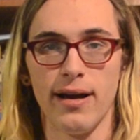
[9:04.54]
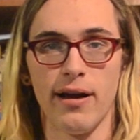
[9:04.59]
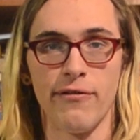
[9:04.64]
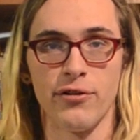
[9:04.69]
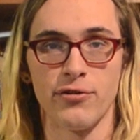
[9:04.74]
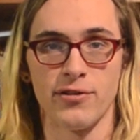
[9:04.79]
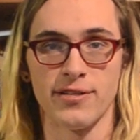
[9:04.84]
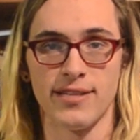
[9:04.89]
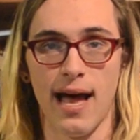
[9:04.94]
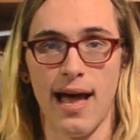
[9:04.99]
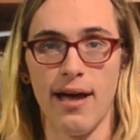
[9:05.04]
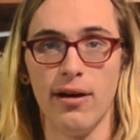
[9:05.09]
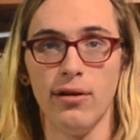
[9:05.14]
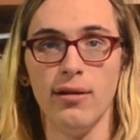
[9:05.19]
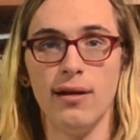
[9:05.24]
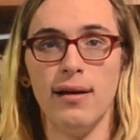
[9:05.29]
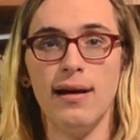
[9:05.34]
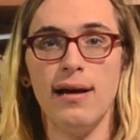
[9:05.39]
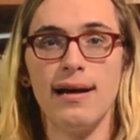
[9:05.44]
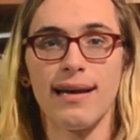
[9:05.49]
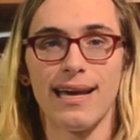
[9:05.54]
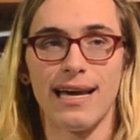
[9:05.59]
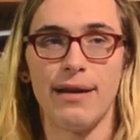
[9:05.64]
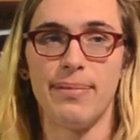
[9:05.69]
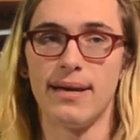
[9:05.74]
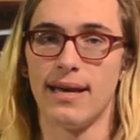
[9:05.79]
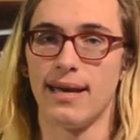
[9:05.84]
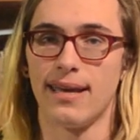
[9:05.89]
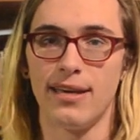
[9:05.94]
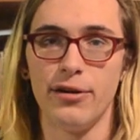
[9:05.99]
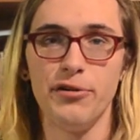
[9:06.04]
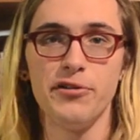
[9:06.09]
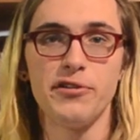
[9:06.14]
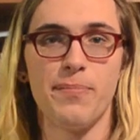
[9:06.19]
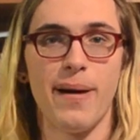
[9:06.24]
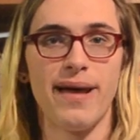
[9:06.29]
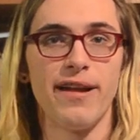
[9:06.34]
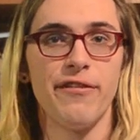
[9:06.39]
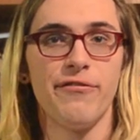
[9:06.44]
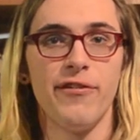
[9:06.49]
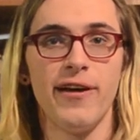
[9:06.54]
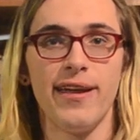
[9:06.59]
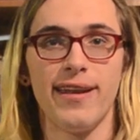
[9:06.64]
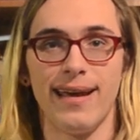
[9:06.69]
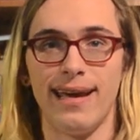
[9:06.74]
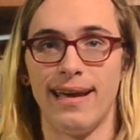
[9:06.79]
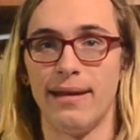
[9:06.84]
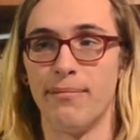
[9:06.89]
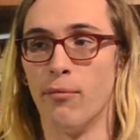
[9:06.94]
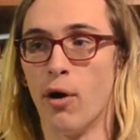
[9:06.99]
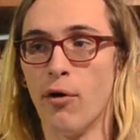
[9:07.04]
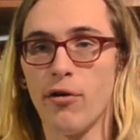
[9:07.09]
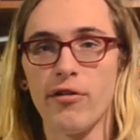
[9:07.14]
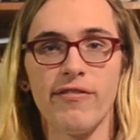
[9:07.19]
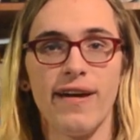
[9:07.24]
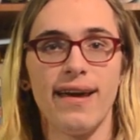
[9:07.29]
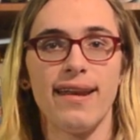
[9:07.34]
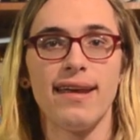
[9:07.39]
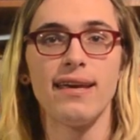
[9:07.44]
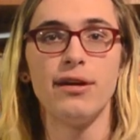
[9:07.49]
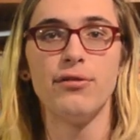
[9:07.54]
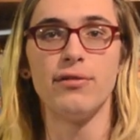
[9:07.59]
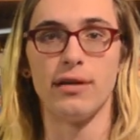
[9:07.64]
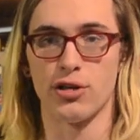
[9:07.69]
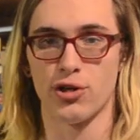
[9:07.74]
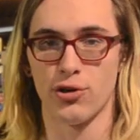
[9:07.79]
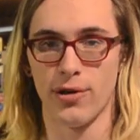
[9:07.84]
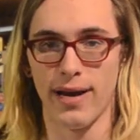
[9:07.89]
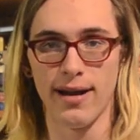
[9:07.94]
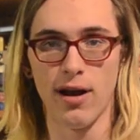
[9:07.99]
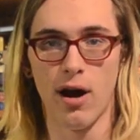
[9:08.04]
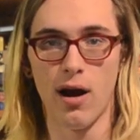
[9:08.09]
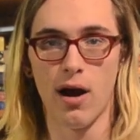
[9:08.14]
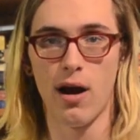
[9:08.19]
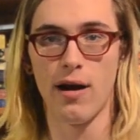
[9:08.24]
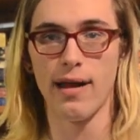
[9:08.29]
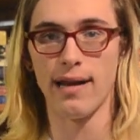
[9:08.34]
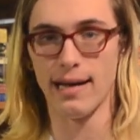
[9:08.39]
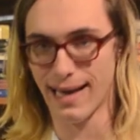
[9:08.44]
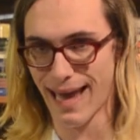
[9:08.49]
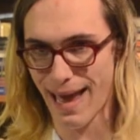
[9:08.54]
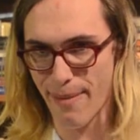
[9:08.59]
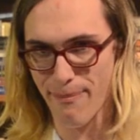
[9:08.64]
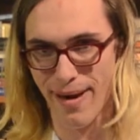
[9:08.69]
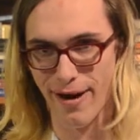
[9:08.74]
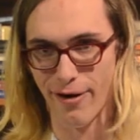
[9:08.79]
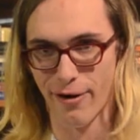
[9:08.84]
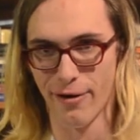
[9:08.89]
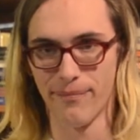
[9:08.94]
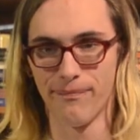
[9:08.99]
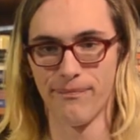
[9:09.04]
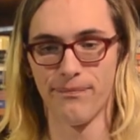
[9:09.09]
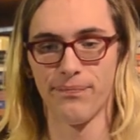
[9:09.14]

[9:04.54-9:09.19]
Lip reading: of your style can be a huge benefit in motivating you to train hard and get better.